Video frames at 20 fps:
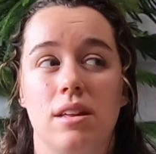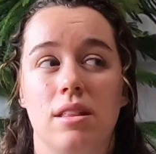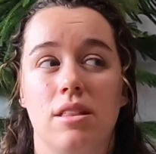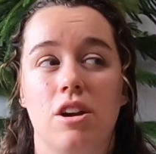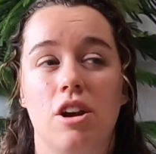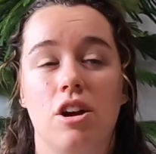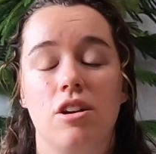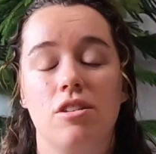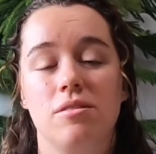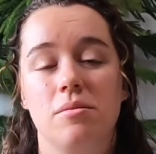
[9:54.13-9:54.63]

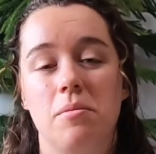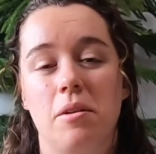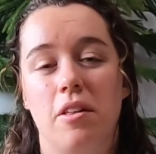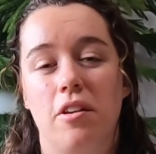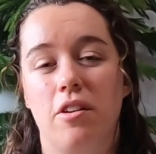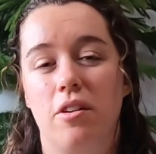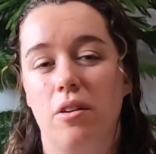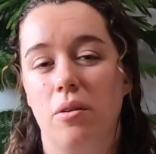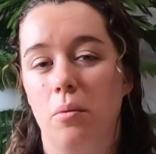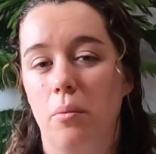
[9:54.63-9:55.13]
there are some
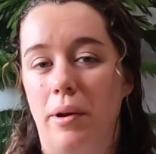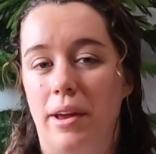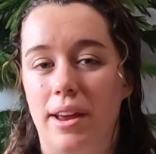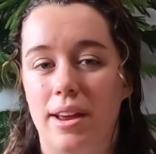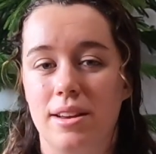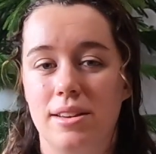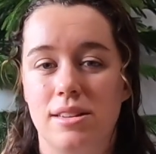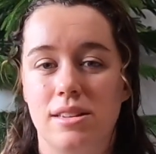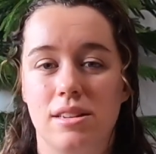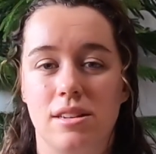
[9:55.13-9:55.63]
other
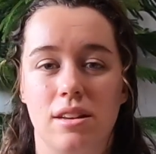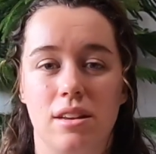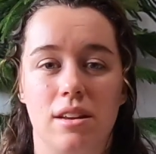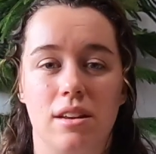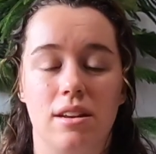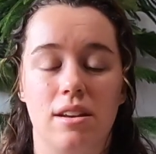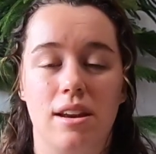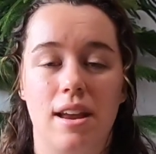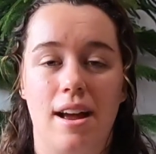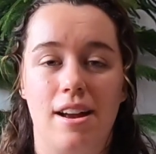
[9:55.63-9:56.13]
ways
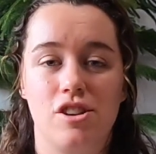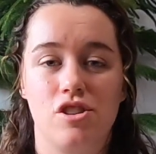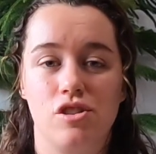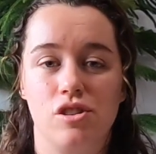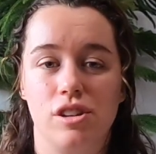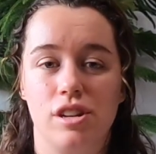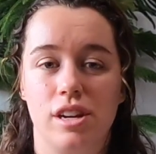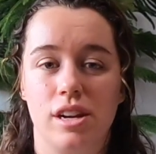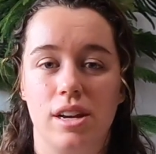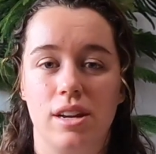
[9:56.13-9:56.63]
to
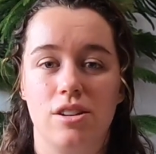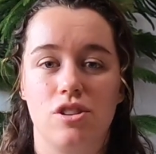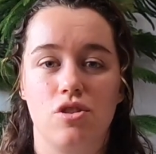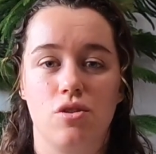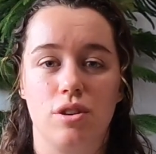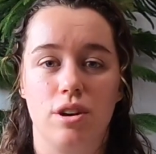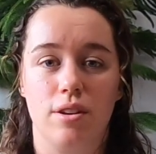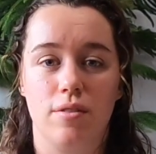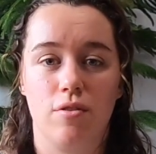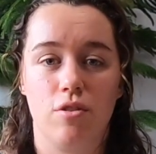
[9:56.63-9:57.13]
naturally
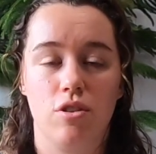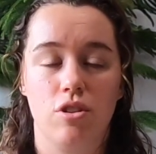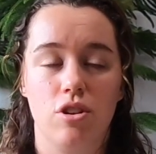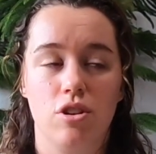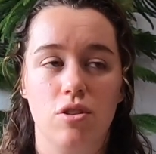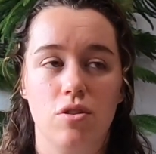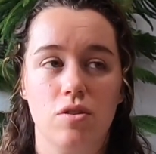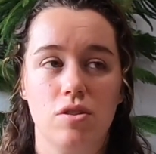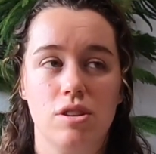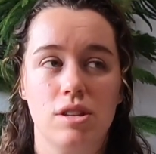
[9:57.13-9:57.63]
treat for
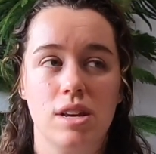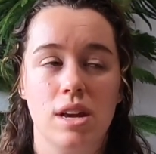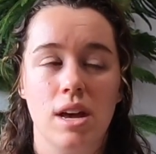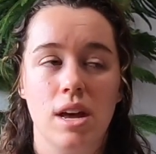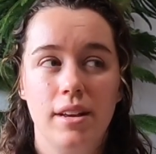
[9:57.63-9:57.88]
those.